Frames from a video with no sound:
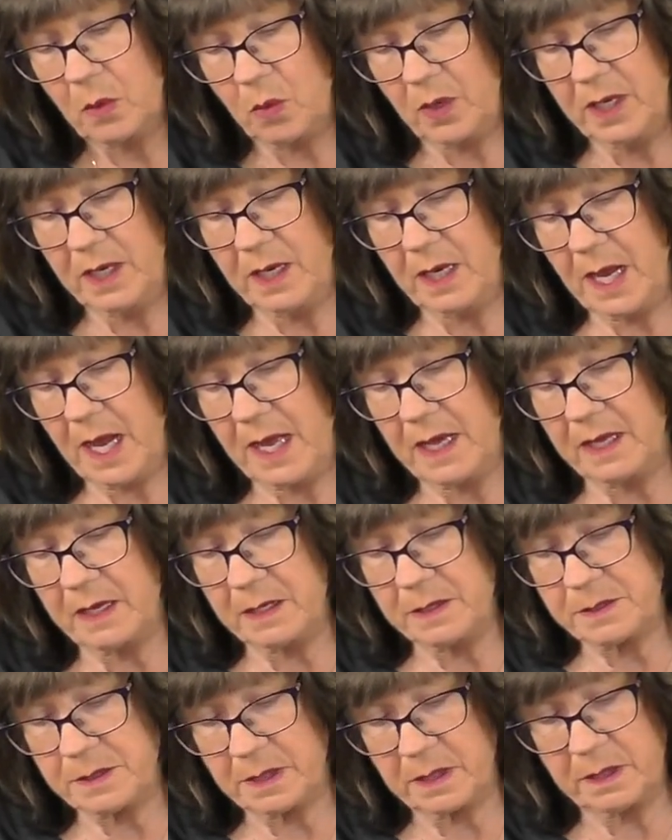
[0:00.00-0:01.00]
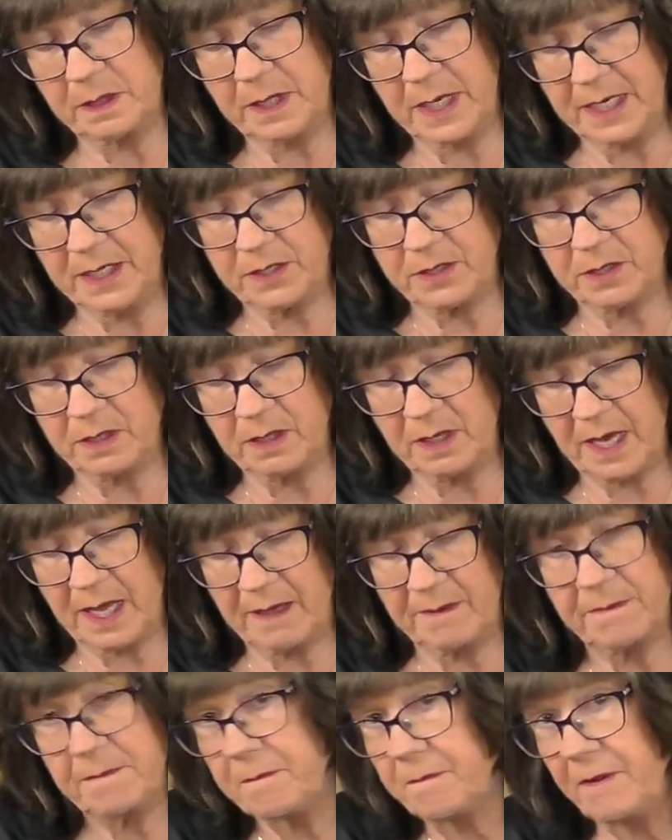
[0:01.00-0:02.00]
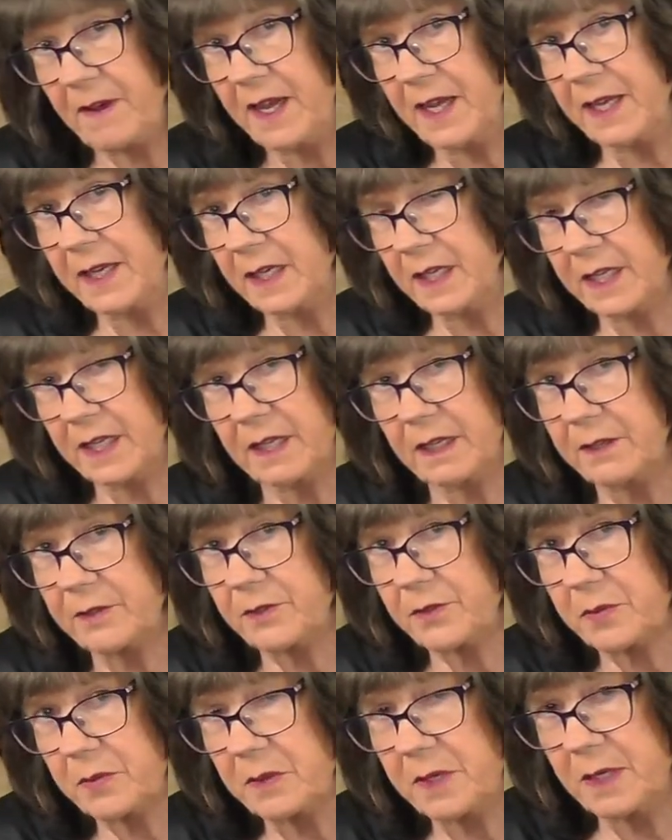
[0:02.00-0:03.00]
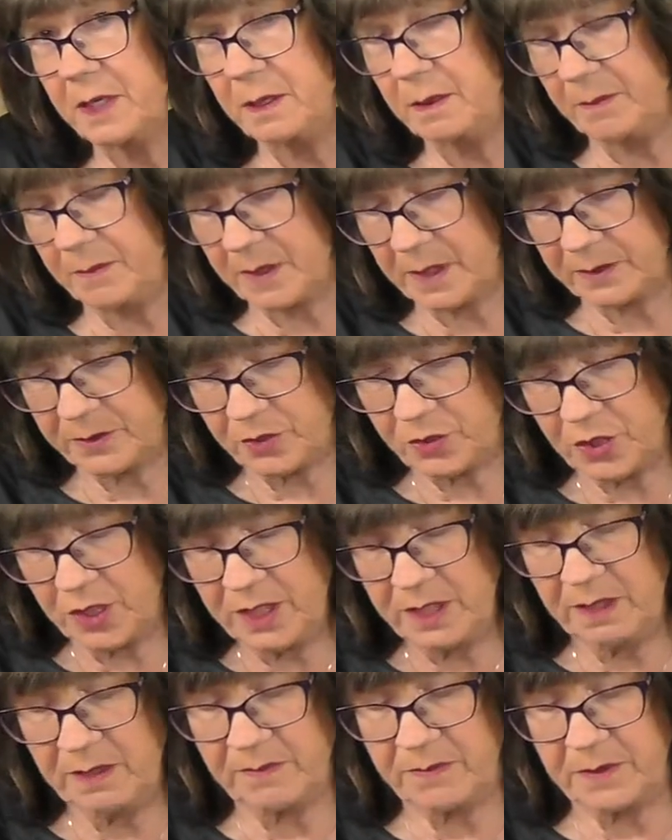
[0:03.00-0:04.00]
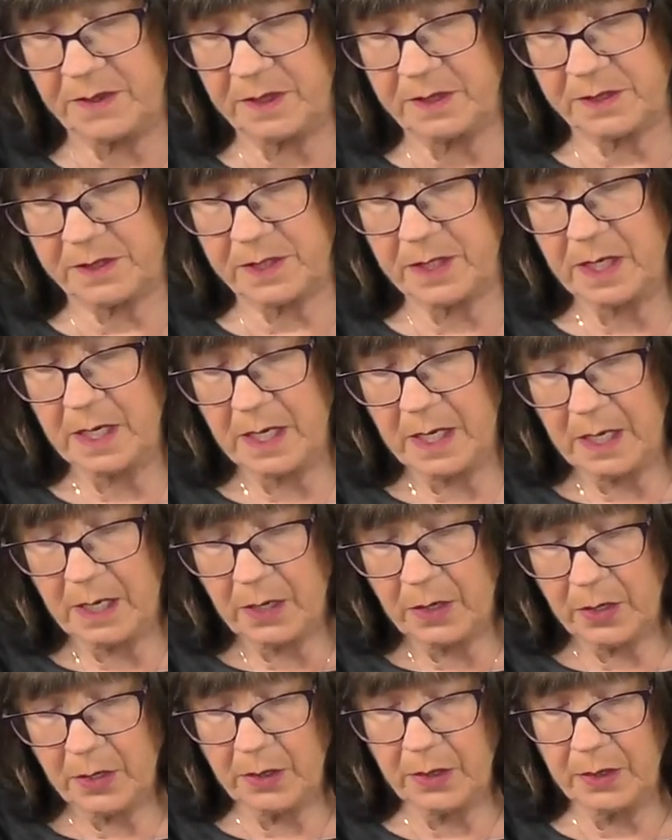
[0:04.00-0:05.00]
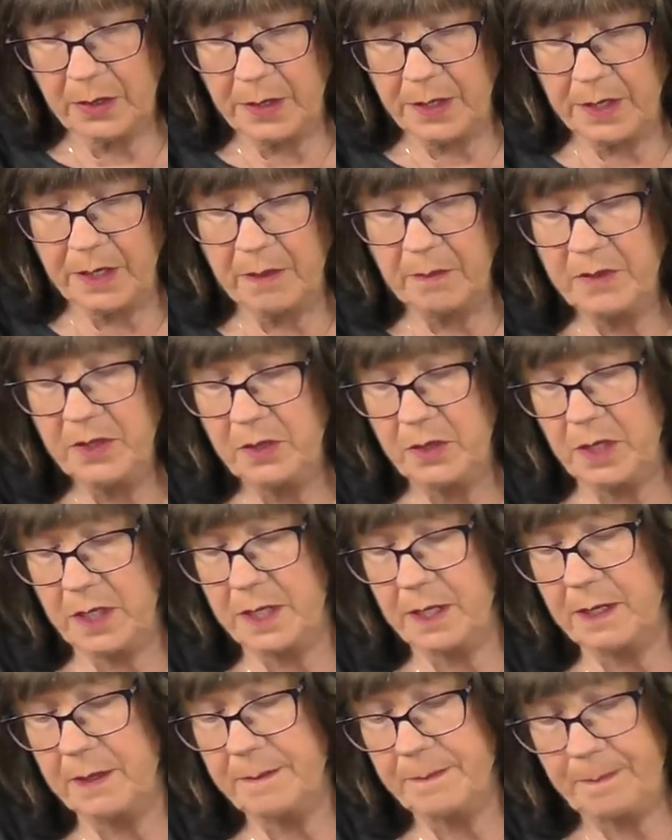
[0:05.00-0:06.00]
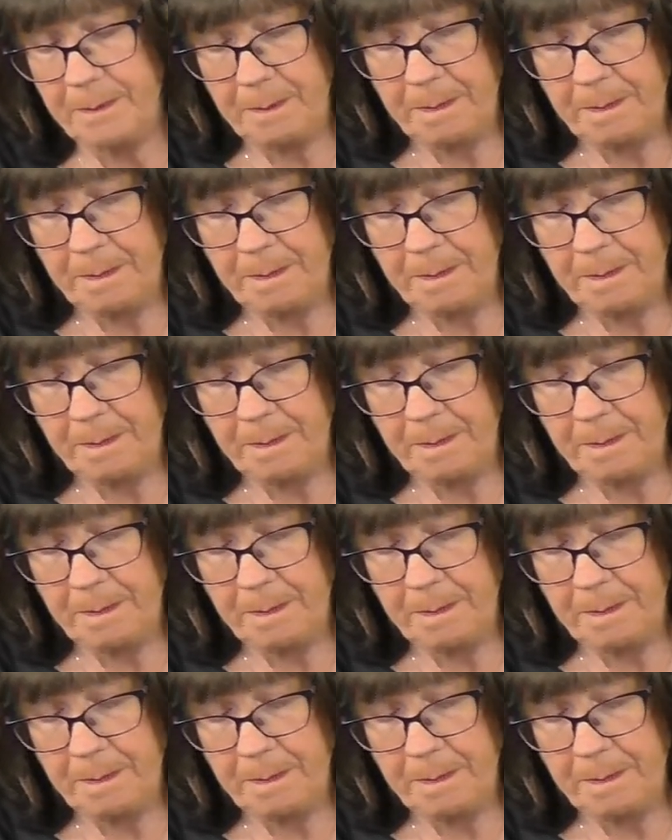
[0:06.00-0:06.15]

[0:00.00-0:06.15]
we as a nation have finally achieved this herd immunity,